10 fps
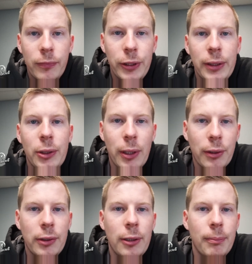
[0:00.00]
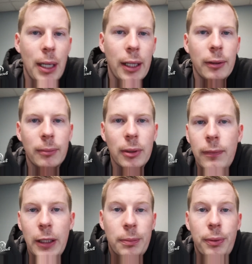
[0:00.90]
You have to go out there and buy them.
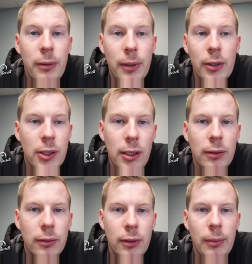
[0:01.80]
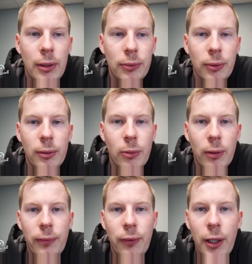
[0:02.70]
That's pretty much it. There's a little more
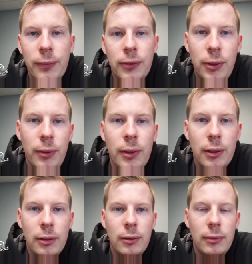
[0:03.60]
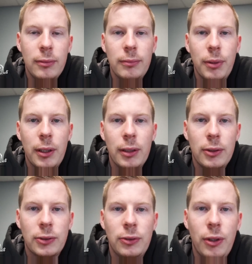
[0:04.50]
fluff to it, but
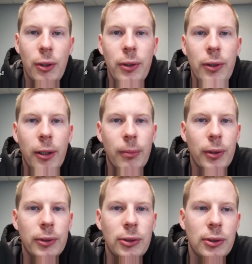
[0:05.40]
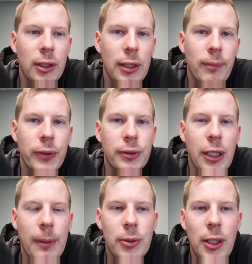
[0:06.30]
just know your numbers.
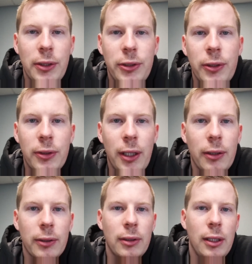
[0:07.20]
Stop chasing your tail.